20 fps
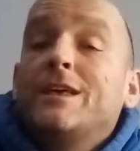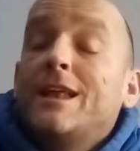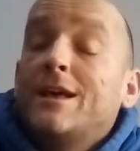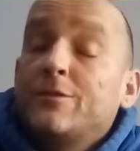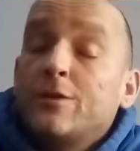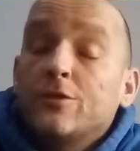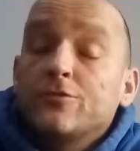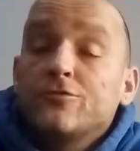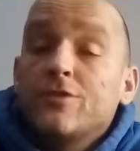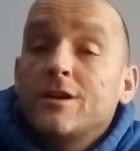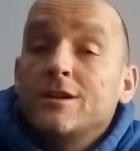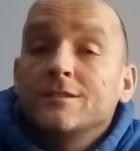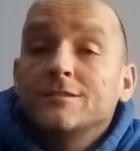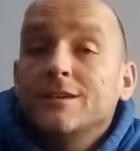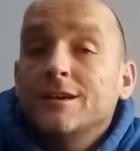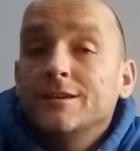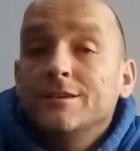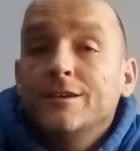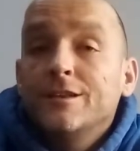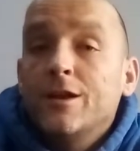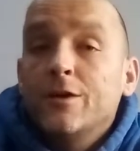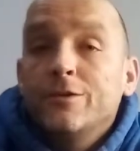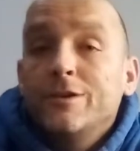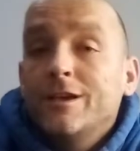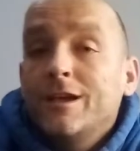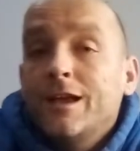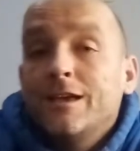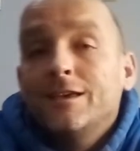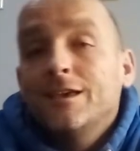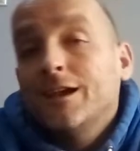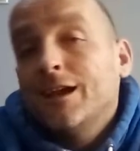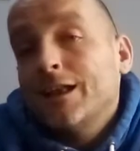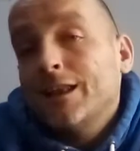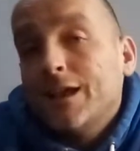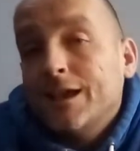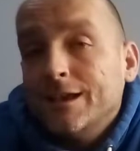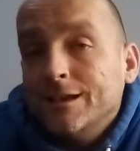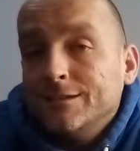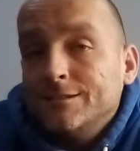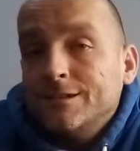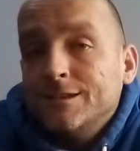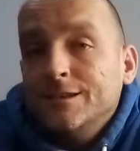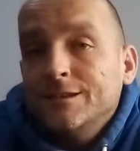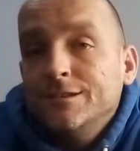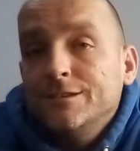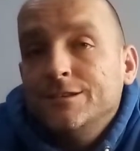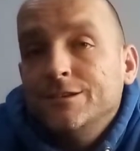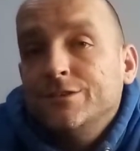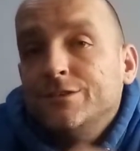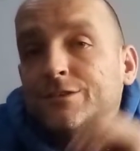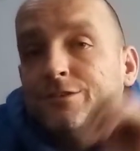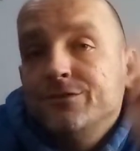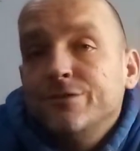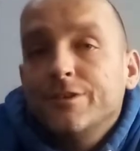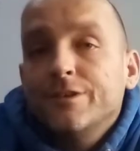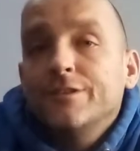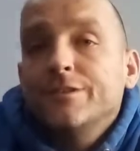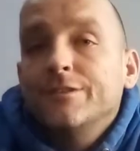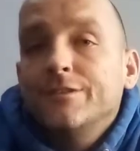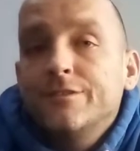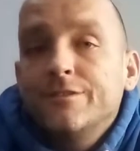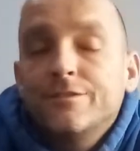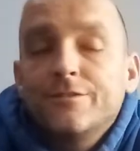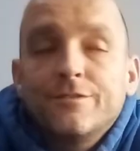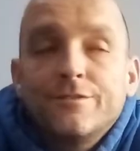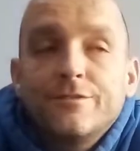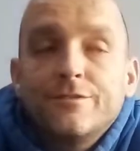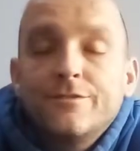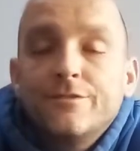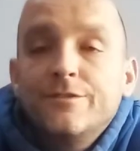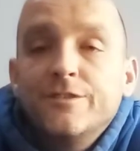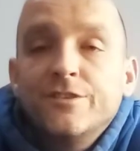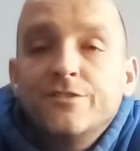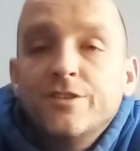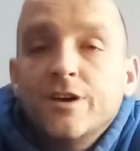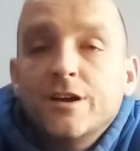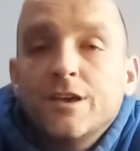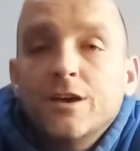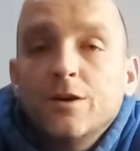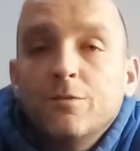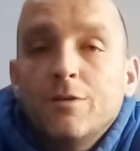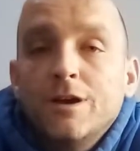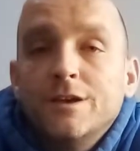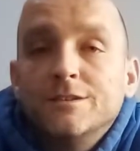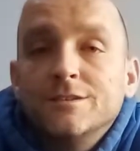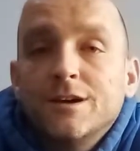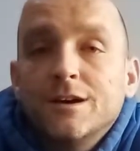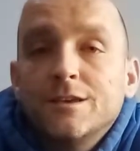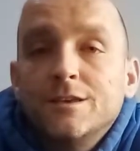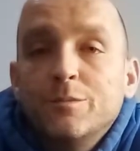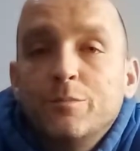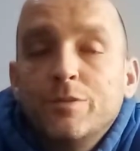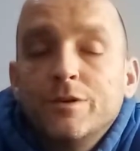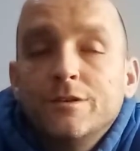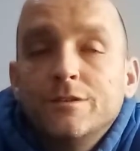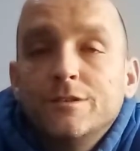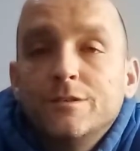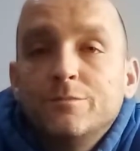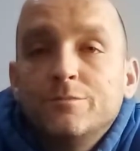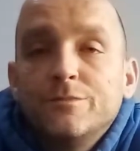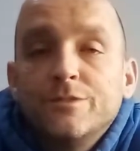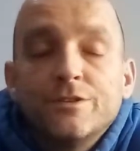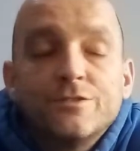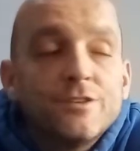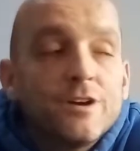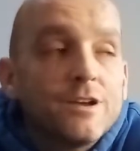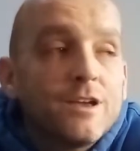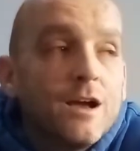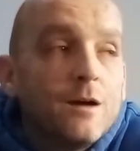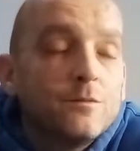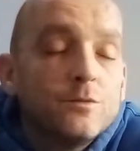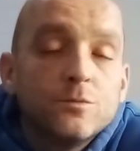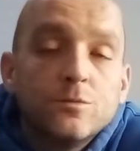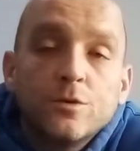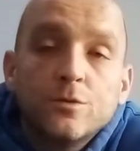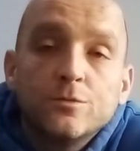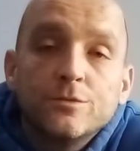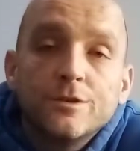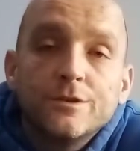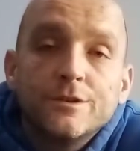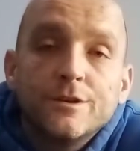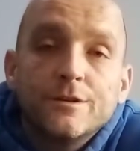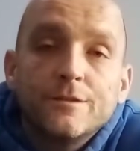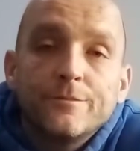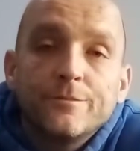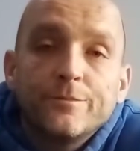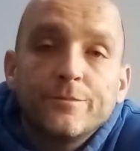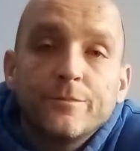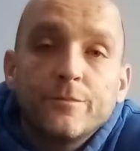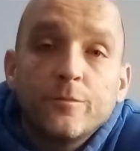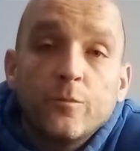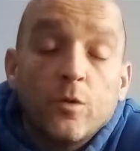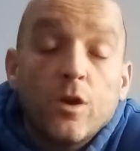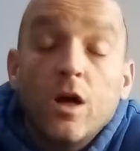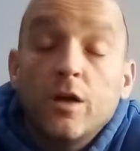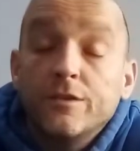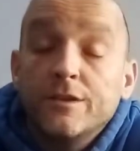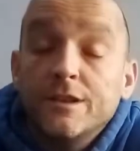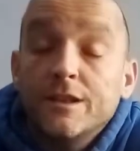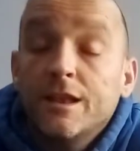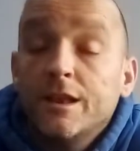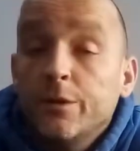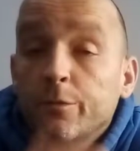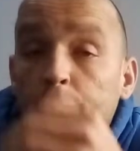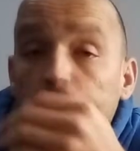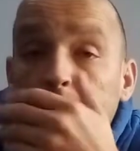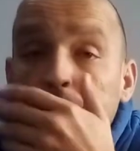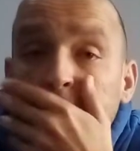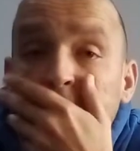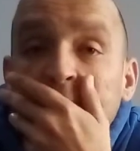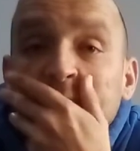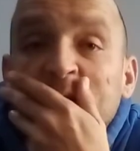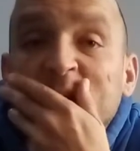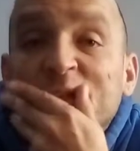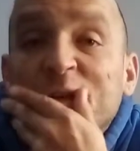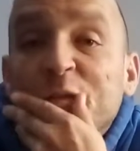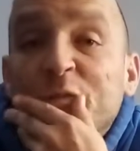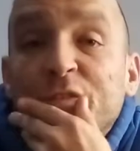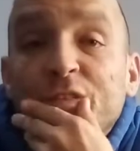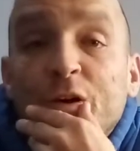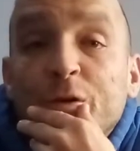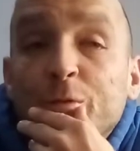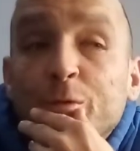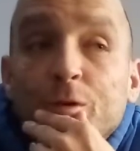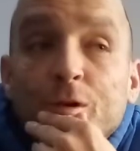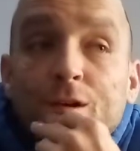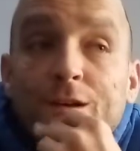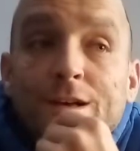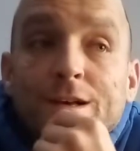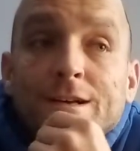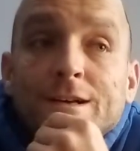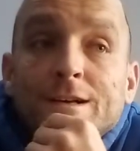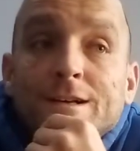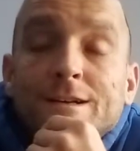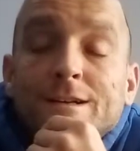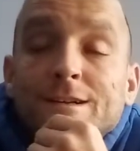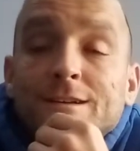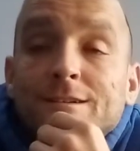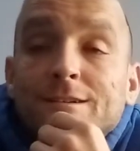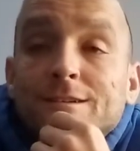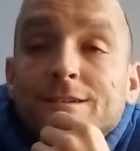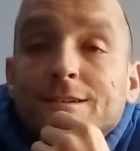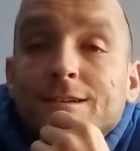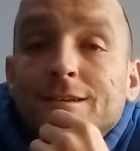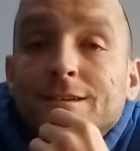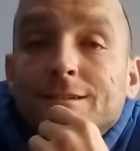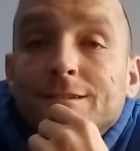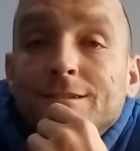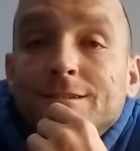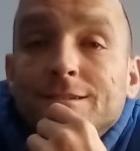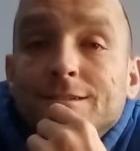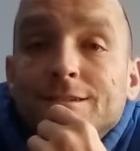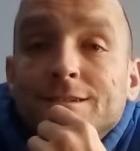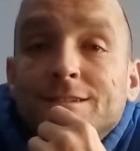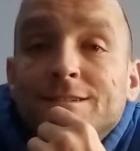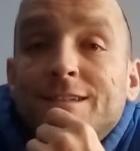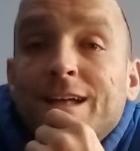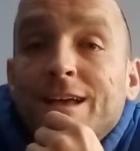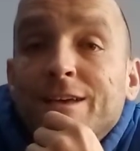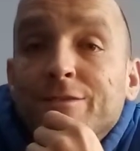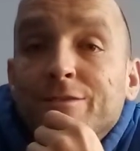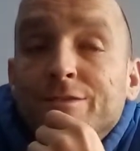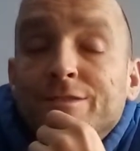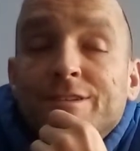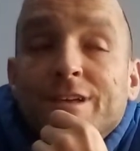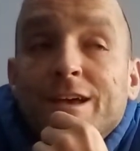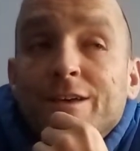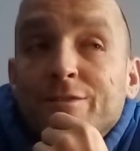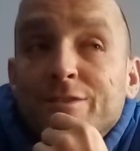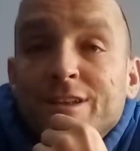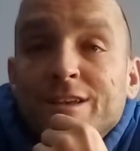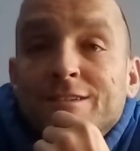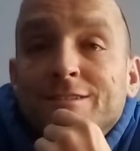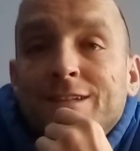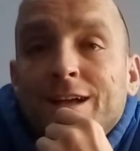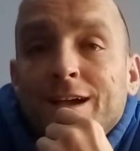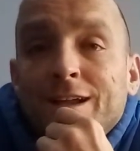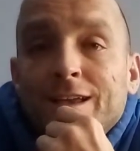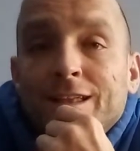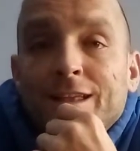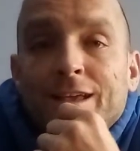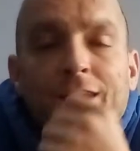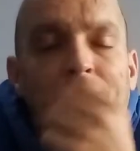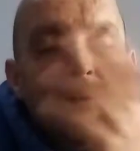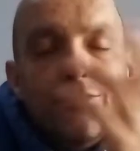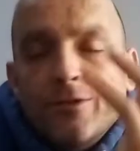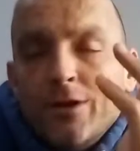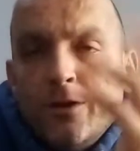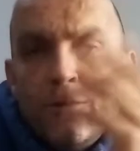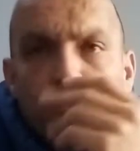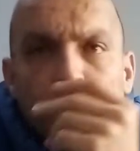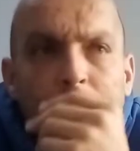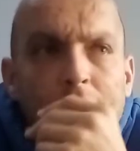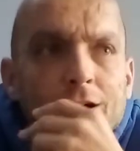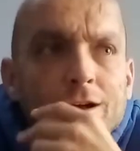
That's what I was trying to say. You get it easy, you chuck it away, you chuck it up the wall, don't you? Well, I did anyway. There was no saving it, stacking it, and I've done all that.